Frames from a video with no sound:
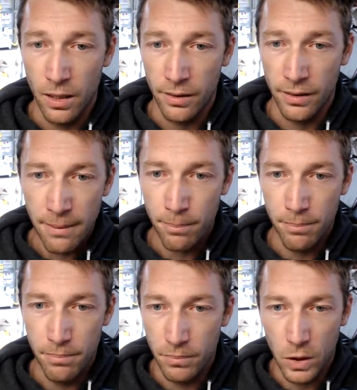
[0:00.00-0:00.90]
they
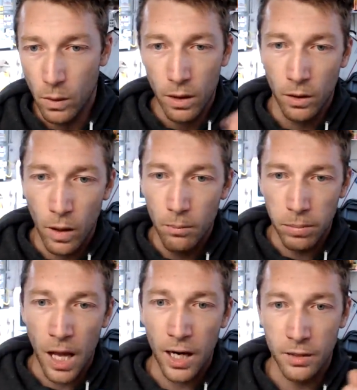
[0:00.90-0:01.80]
quote unquote
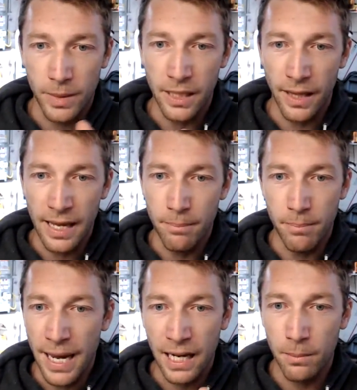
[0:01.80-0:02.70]
blocked me. They
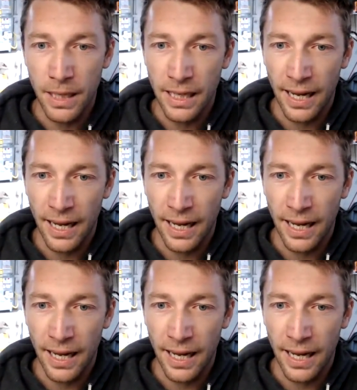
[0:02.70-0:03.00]
banned me.